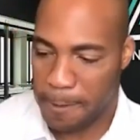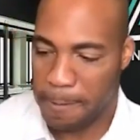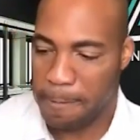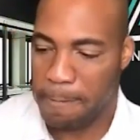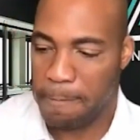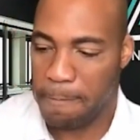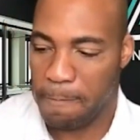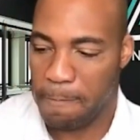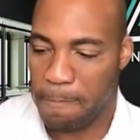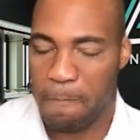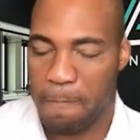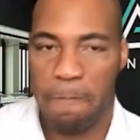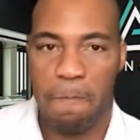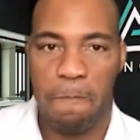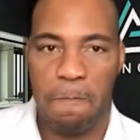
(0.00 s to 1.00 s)
Okay,
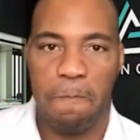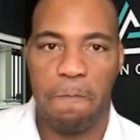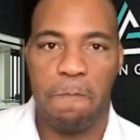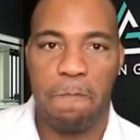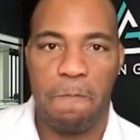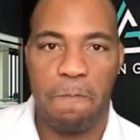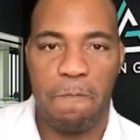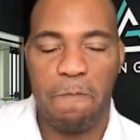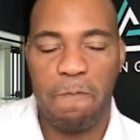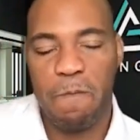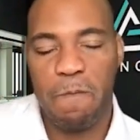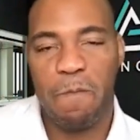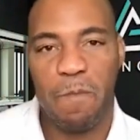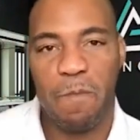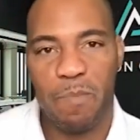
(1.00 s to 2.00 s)
it's it's every
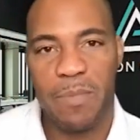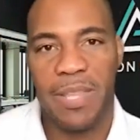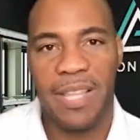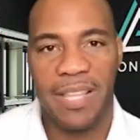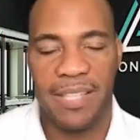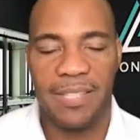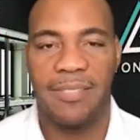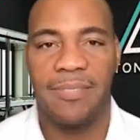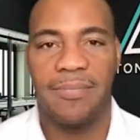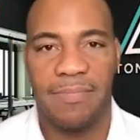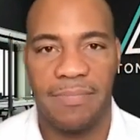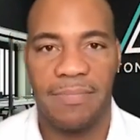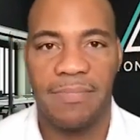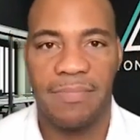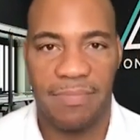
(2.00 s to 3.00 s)
single conversation
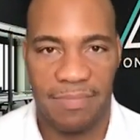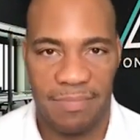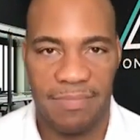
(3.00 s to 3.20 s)
we have.